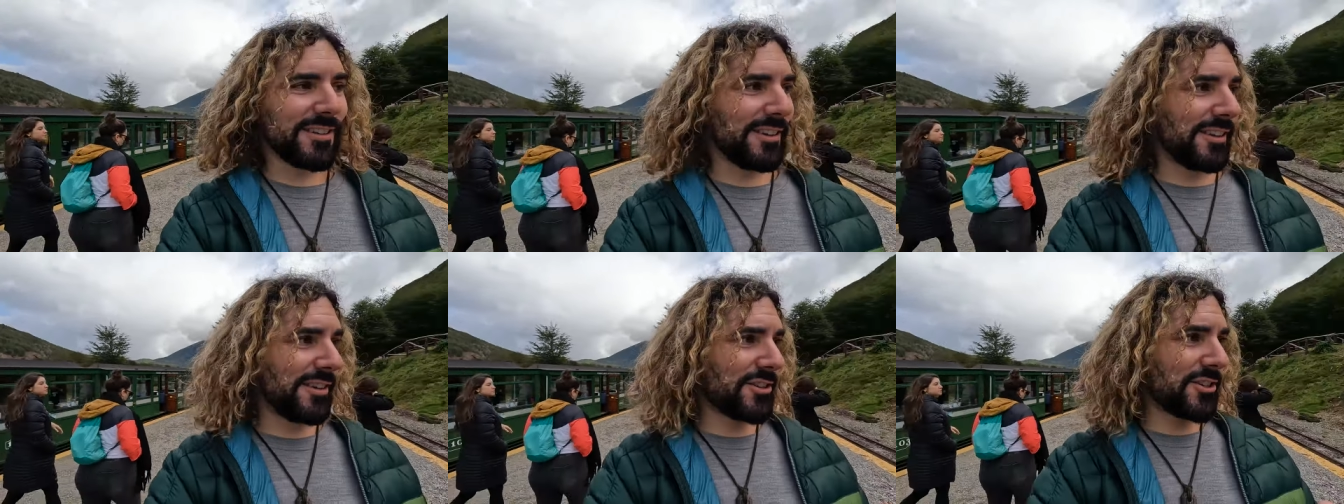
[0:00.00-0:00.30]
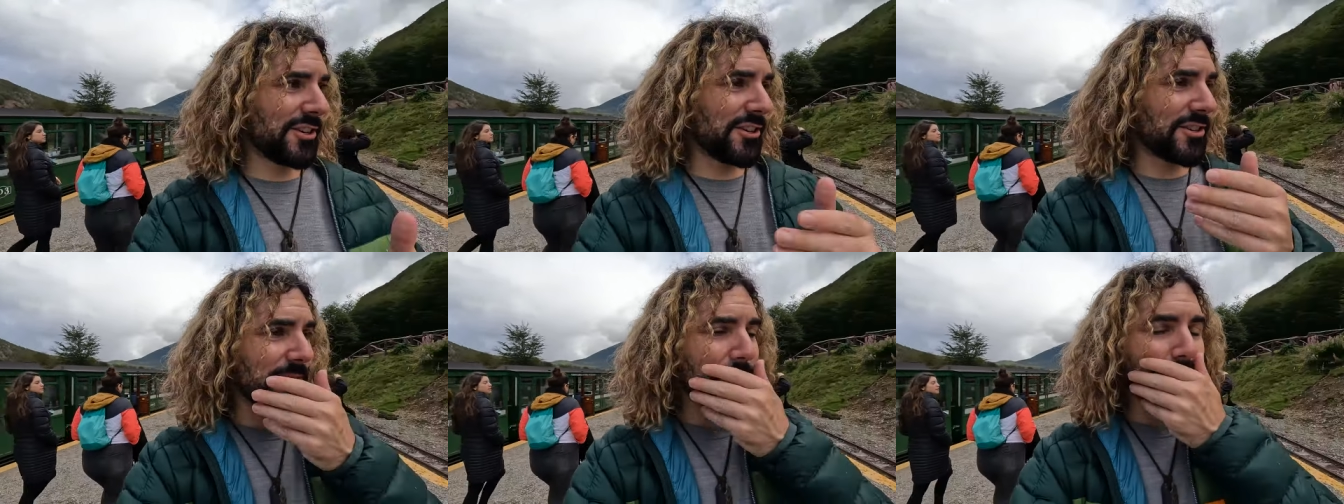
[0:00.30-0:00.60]

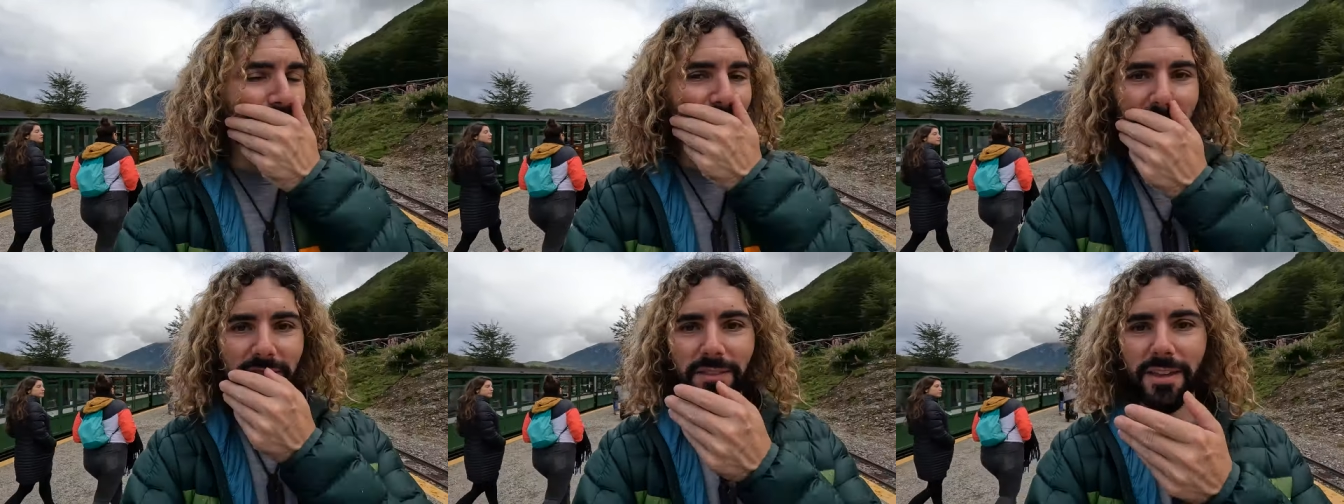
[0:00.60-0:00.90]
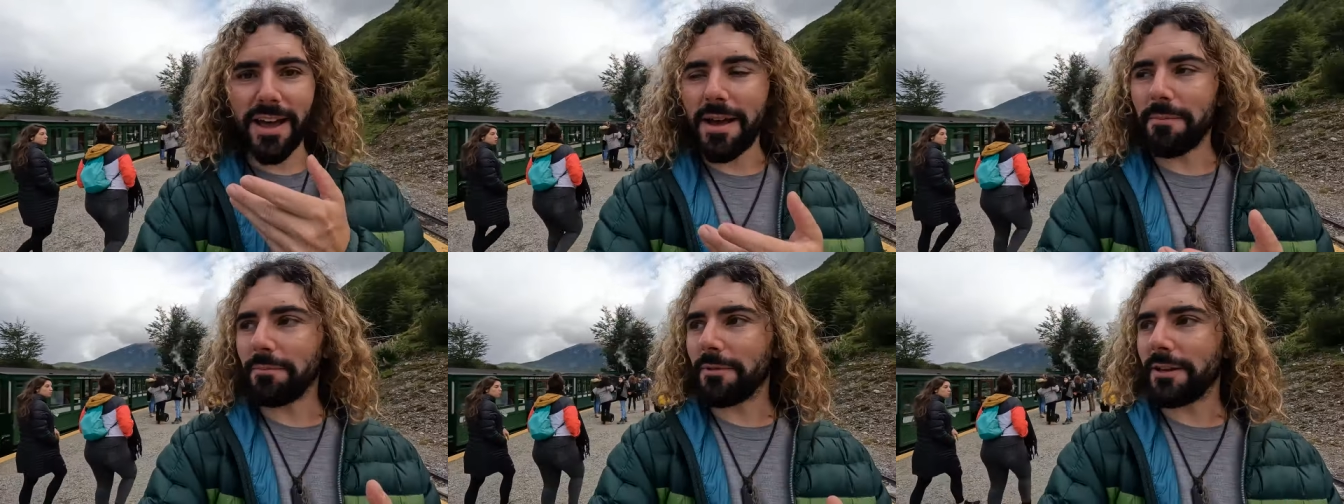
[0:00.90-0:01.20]
delicious
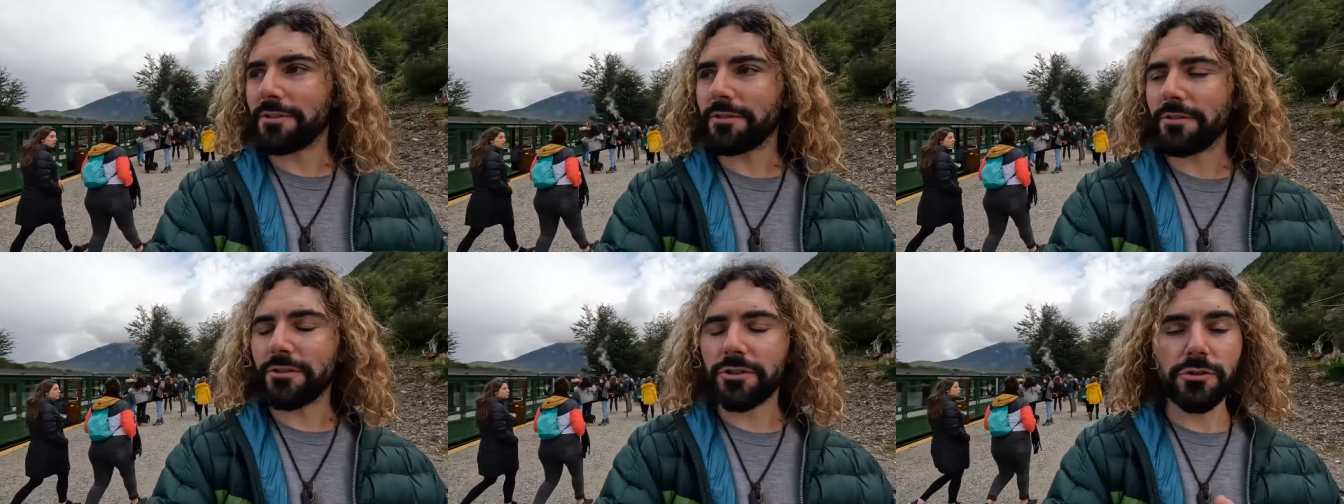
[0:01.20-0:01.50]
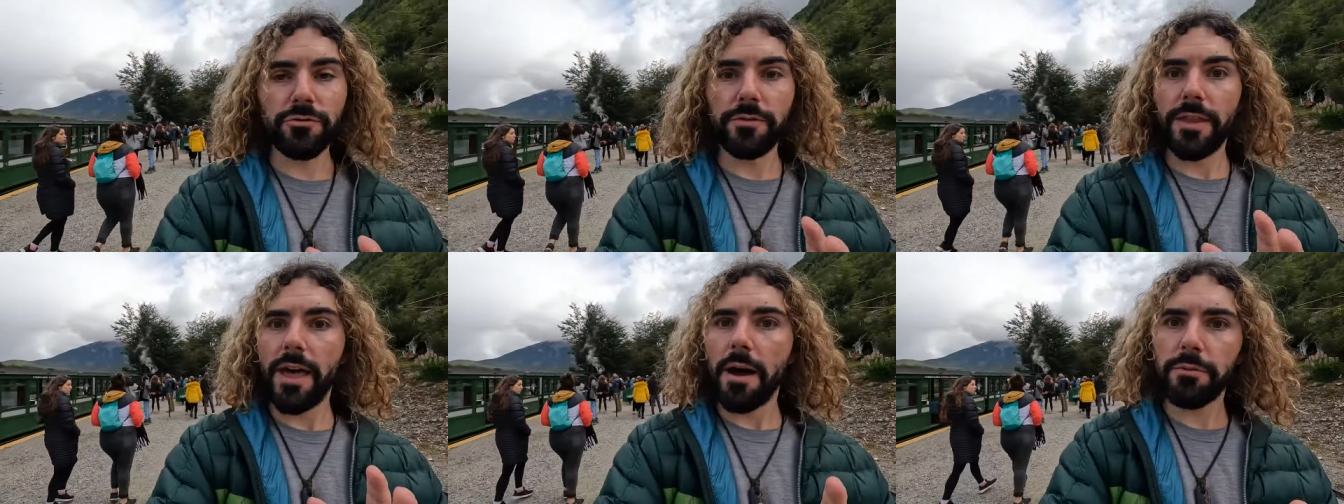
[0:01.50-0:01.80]
lamb lentil stew.